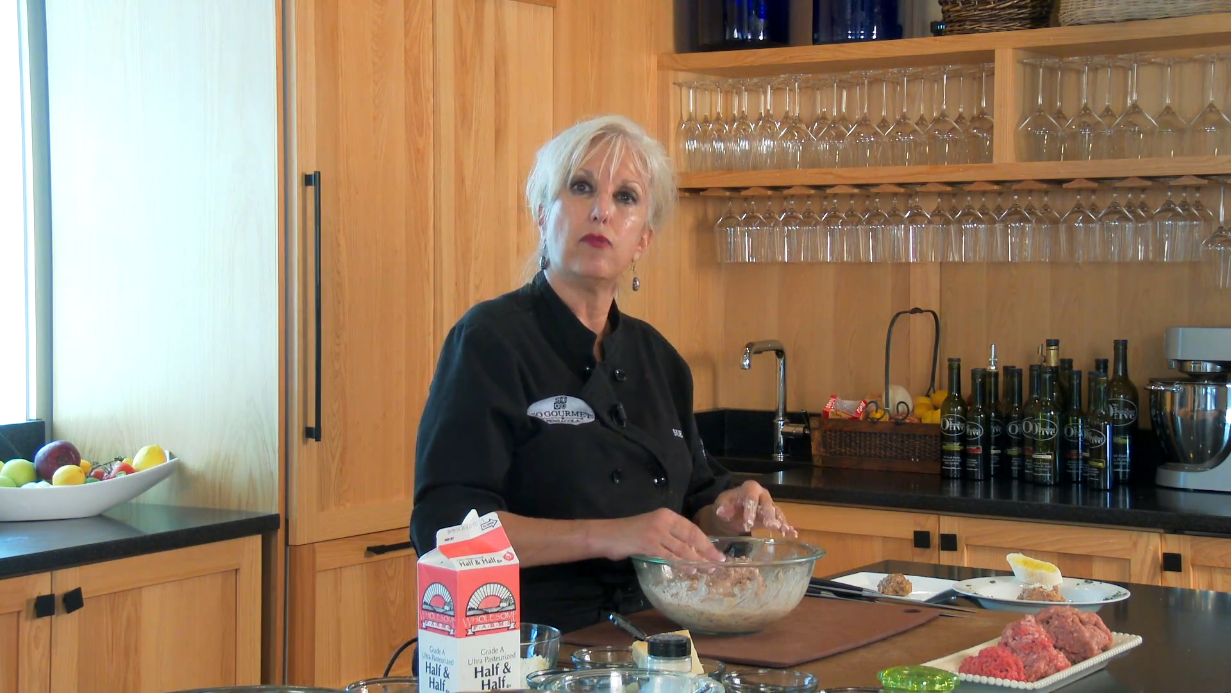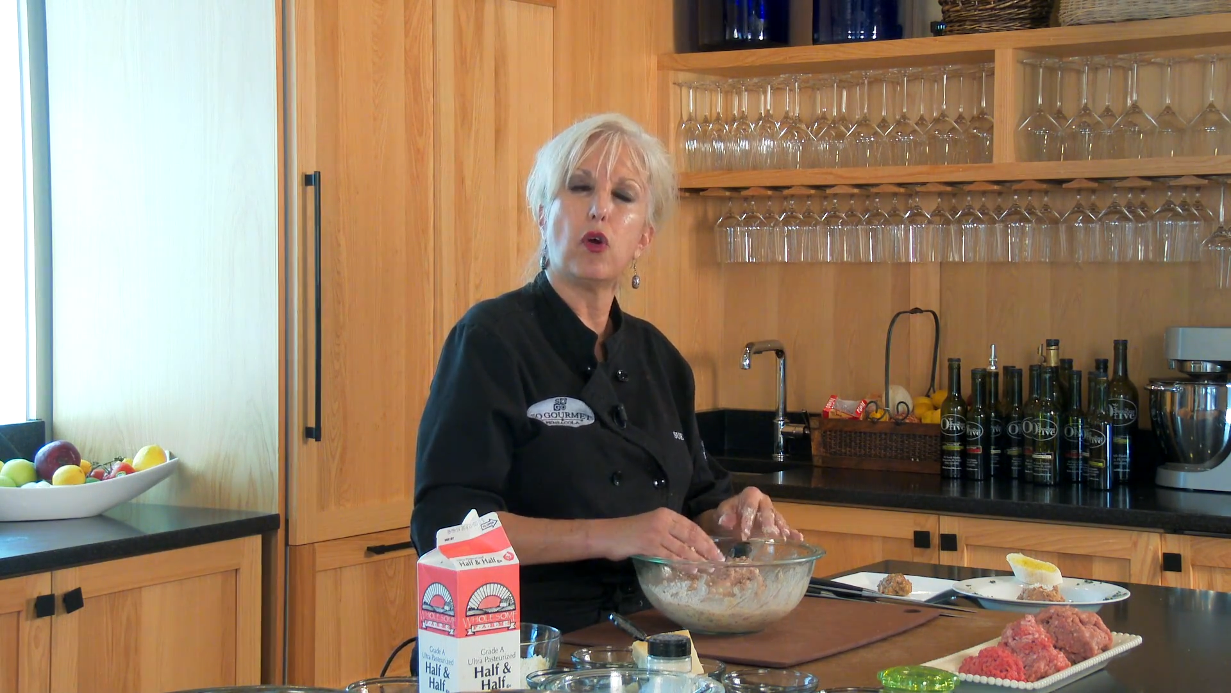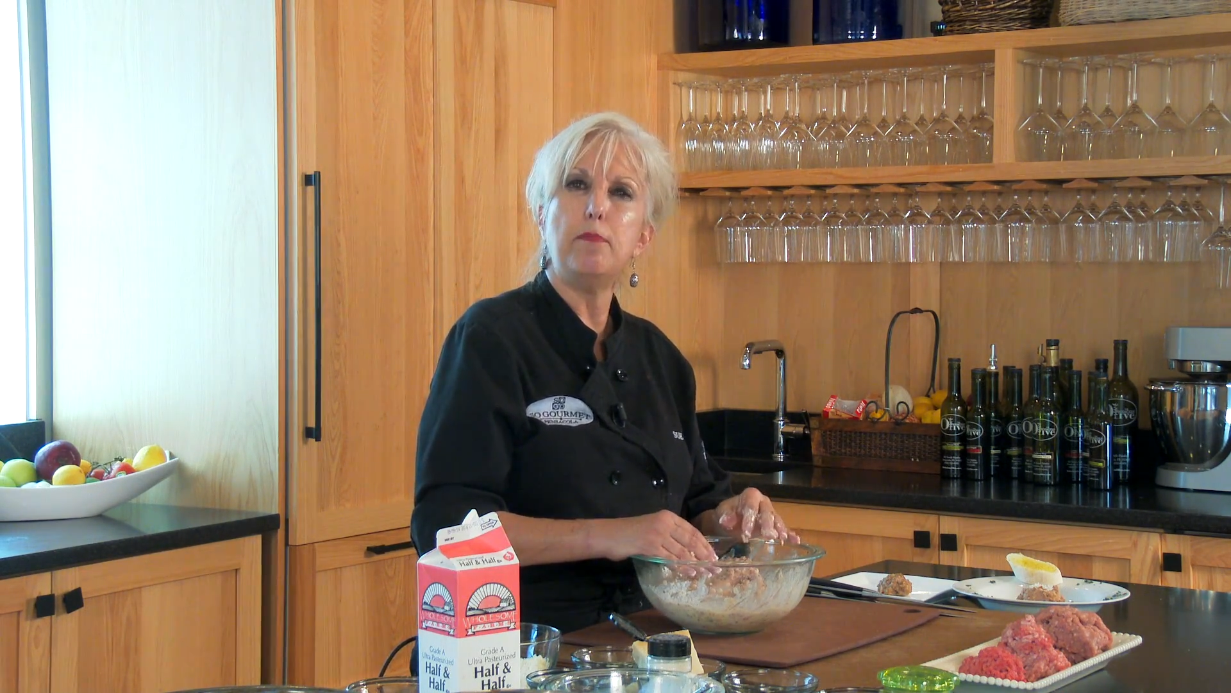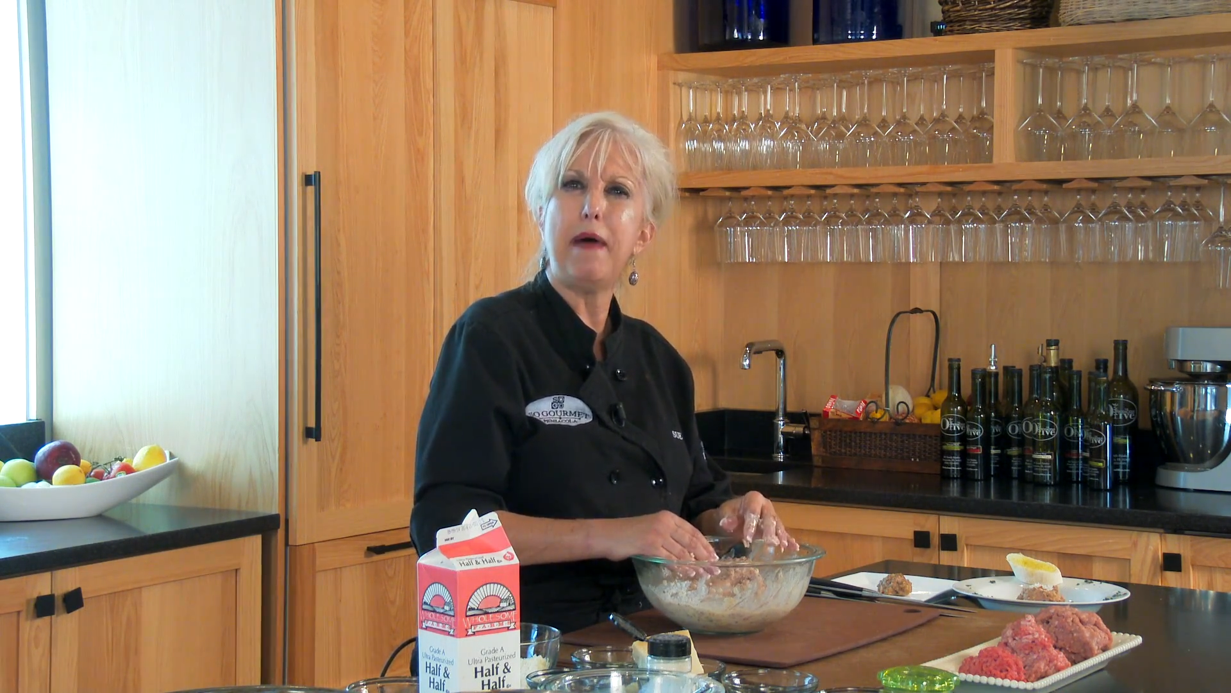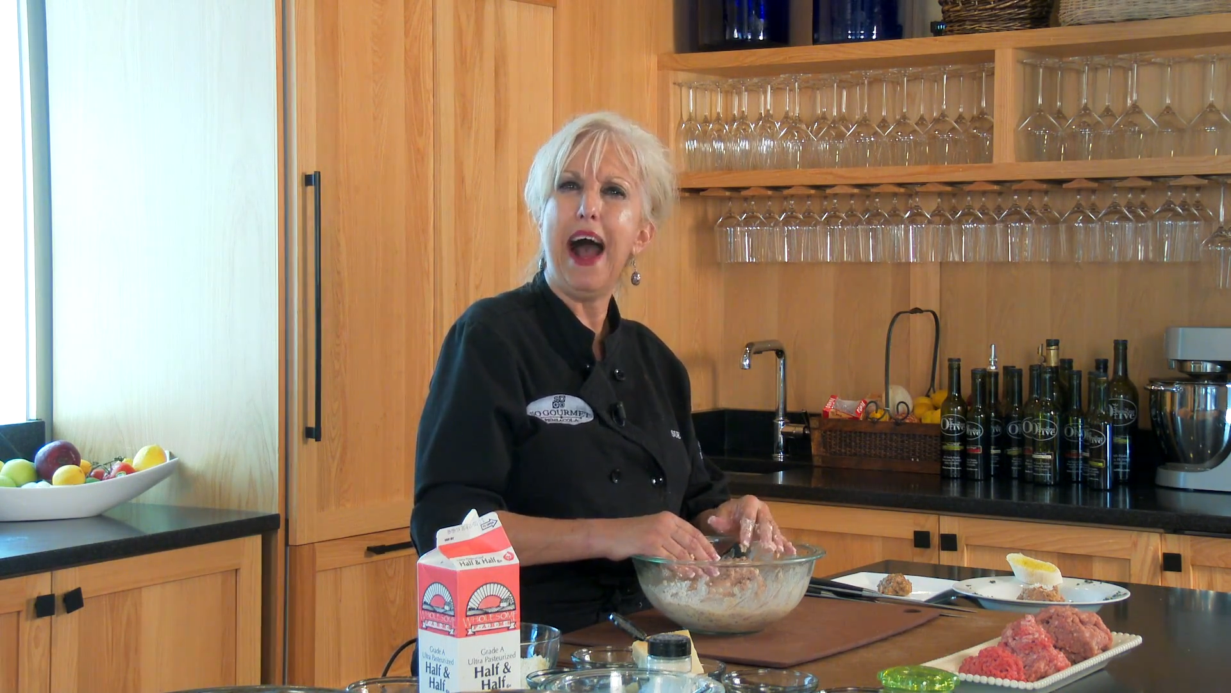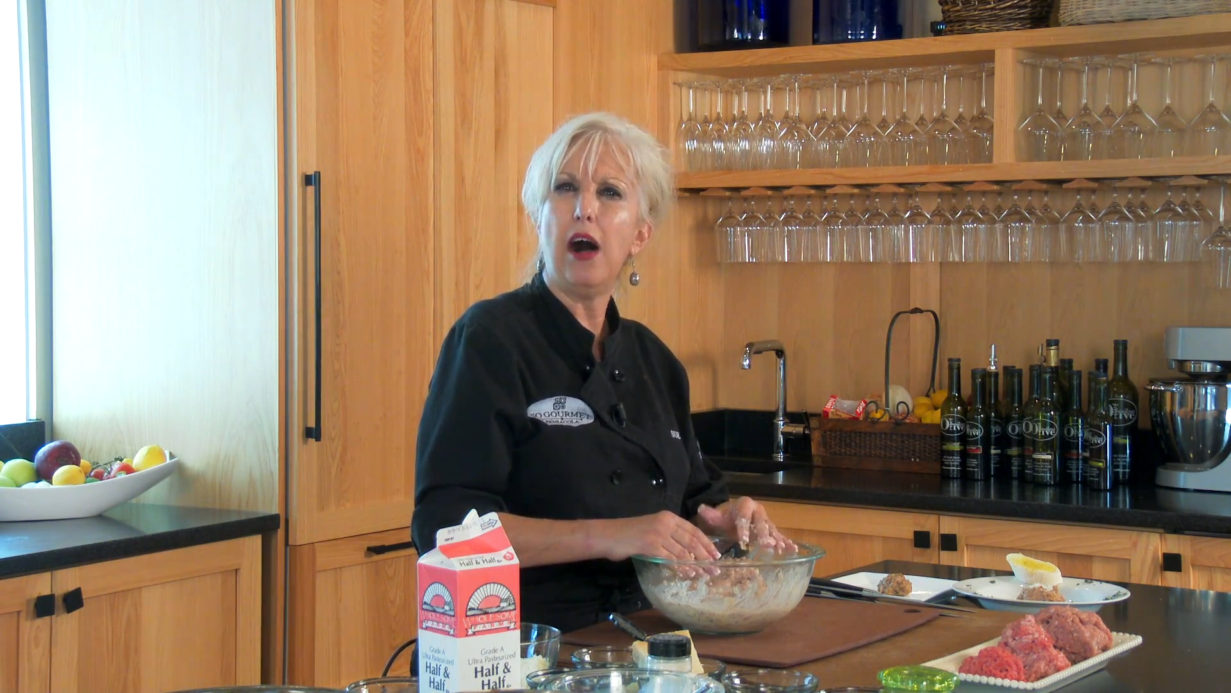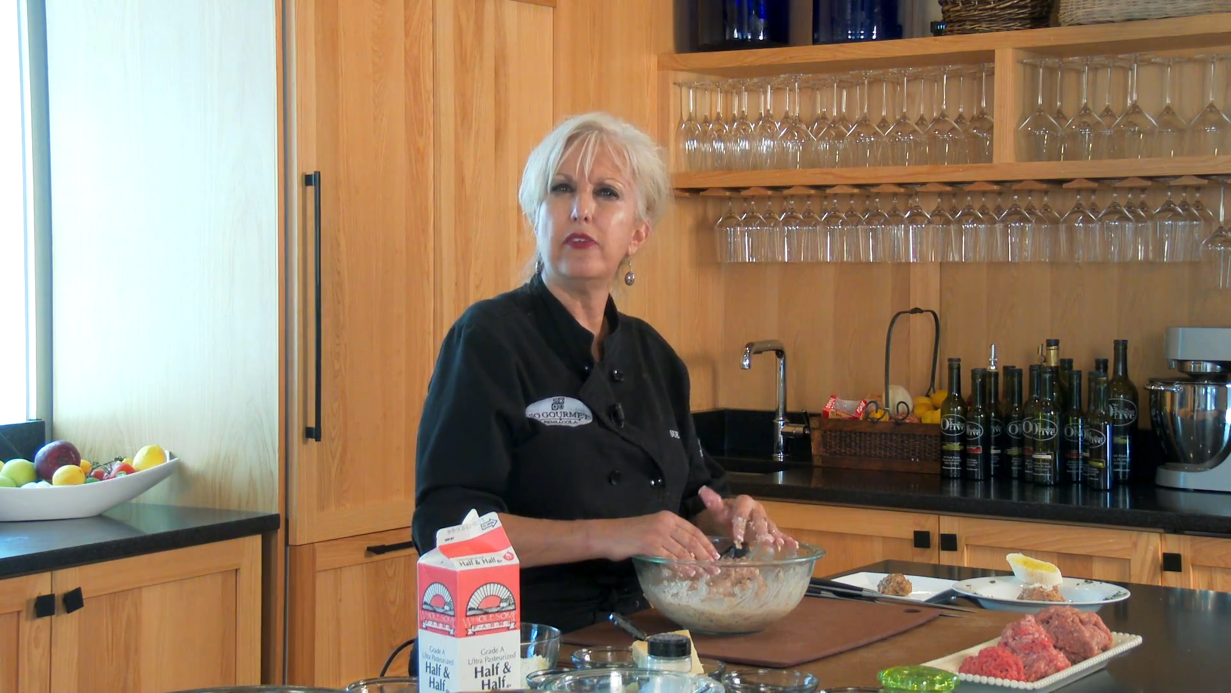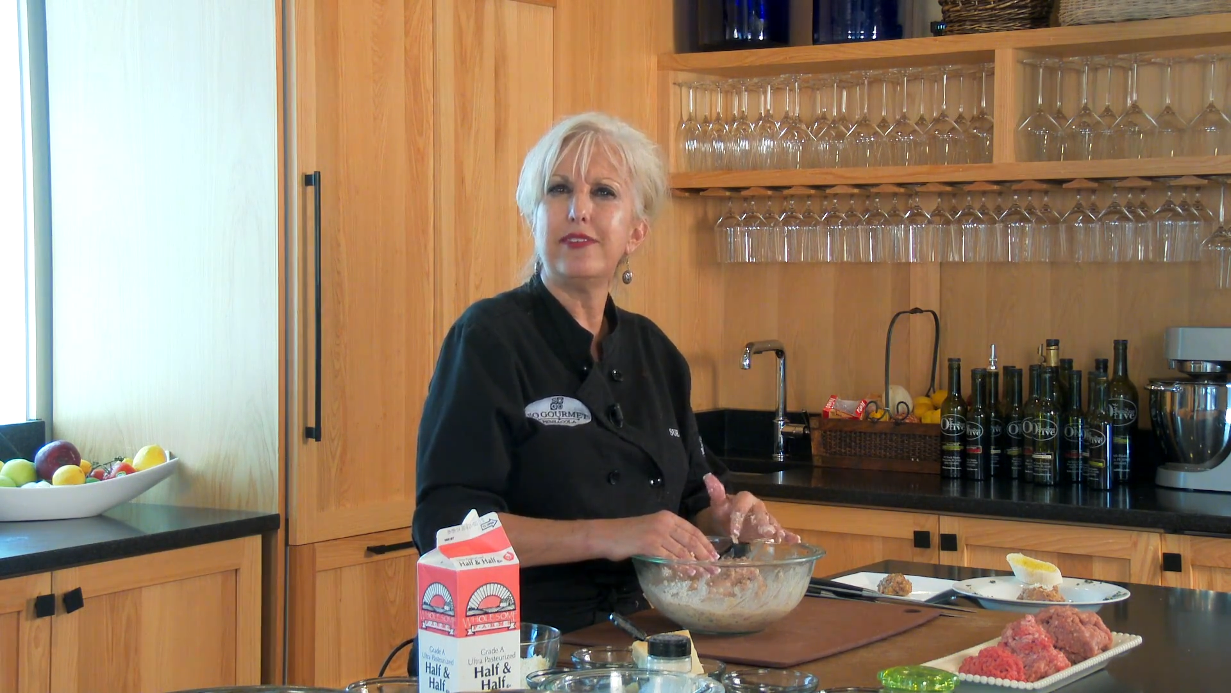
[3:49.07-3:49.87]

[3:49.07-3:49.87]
for about